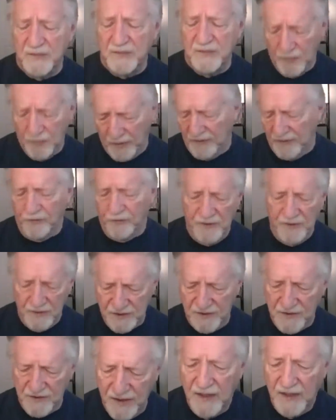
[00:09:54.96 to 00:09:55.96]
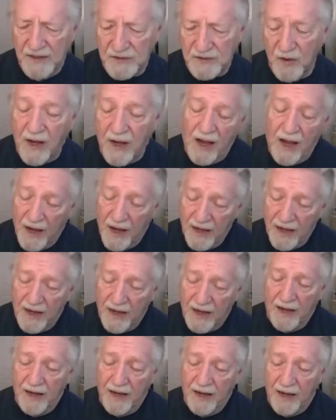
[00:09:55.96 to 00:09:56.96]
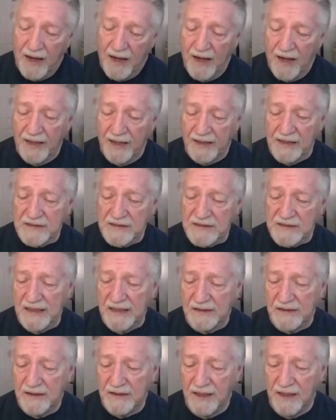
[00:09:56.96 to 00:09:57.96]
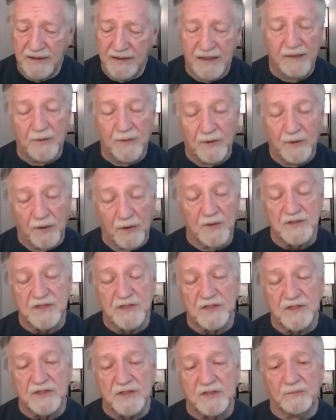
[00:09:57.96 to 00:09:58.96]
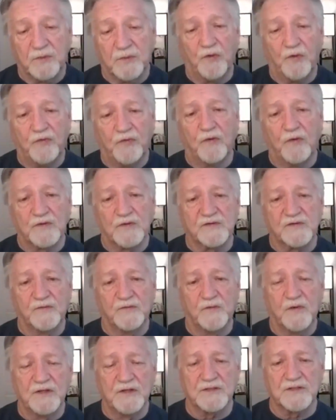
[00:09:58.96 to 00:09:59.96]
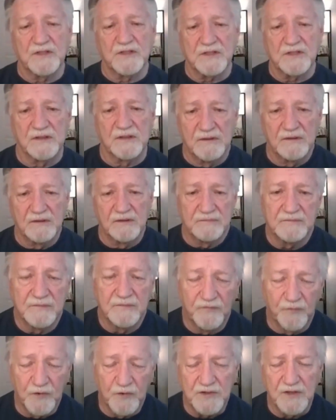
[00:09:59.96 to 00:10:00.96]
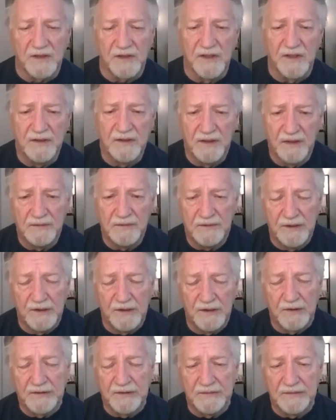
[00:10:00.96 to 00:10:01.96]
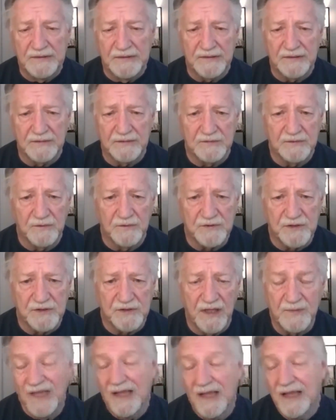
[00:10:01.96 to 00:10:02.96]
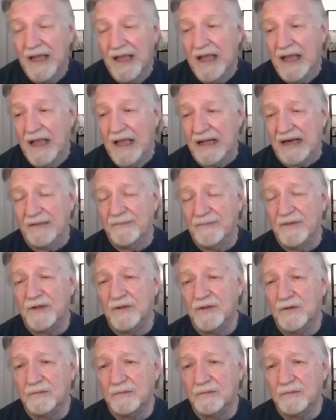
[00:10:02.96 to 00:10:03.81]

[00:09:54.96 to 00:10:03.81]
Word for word: and years. So I guess I, I came closest to both those voices and fortunately, you know, got those, those jobs. And I've been doing both those for